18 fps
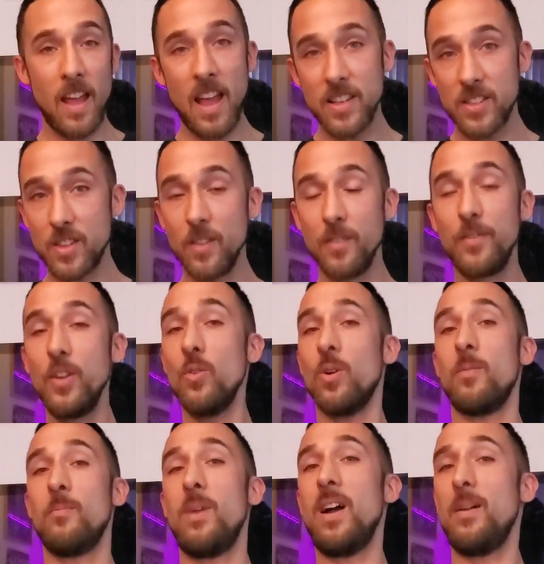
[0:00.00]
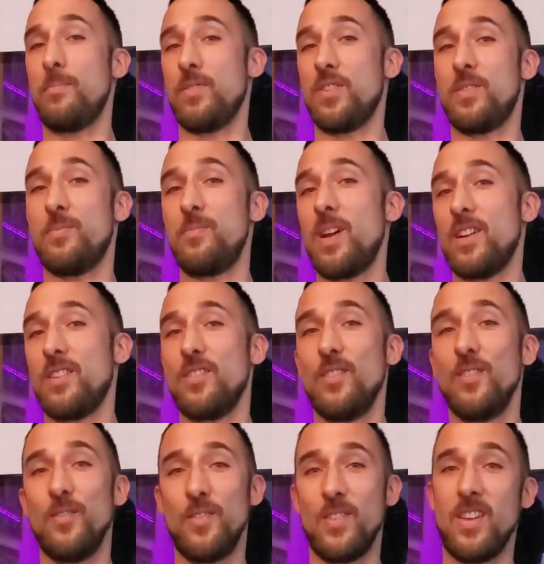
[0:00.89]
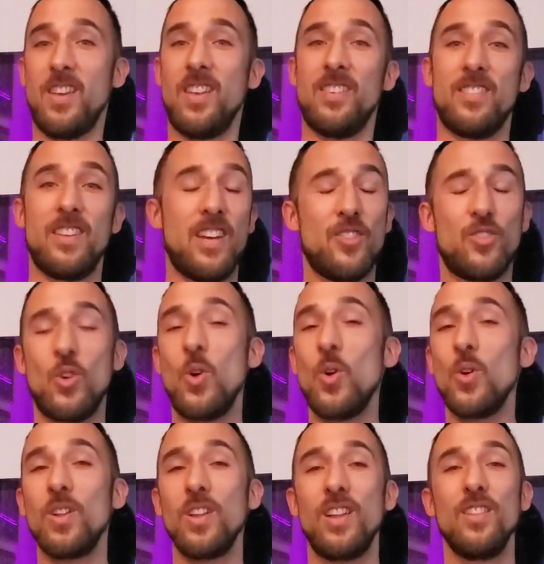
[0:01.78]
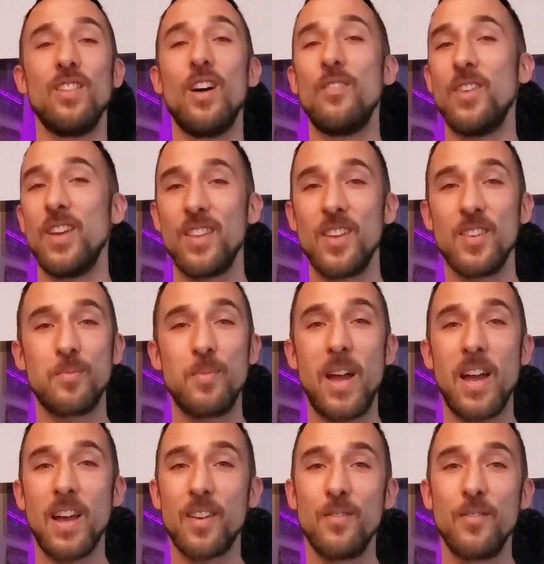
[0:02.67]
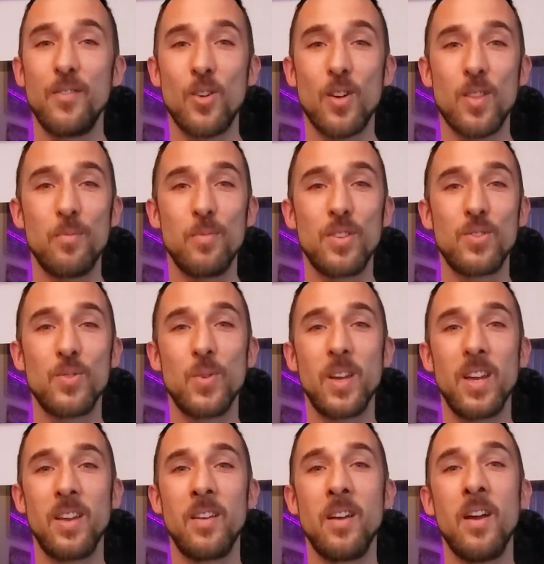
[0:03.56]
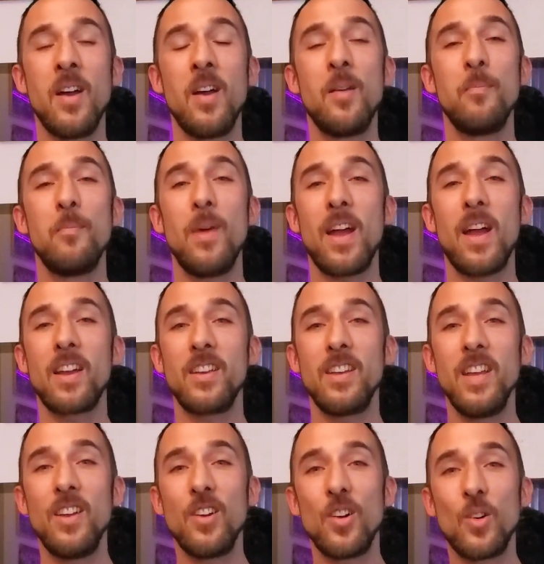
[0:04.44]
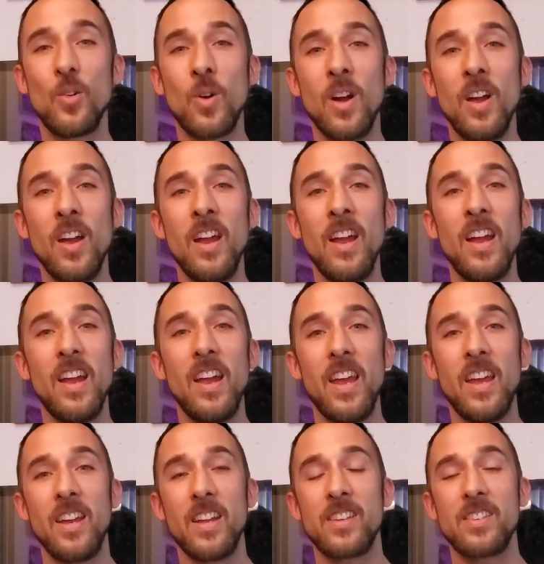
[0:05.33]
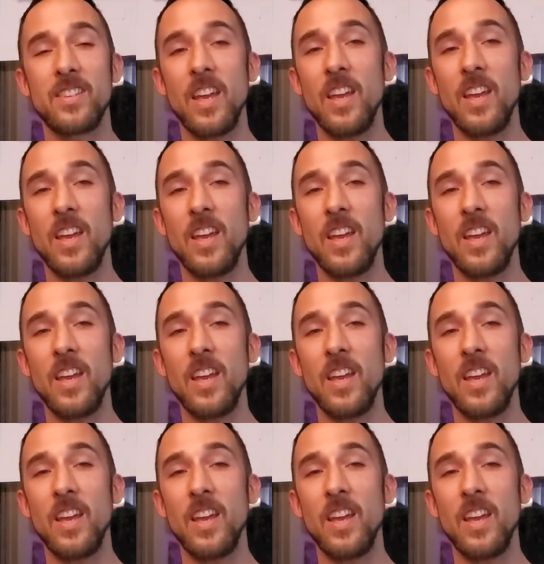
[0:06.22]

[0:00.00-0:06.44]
as the viewer, my perspective is like totally loving this back and forth between Magneto and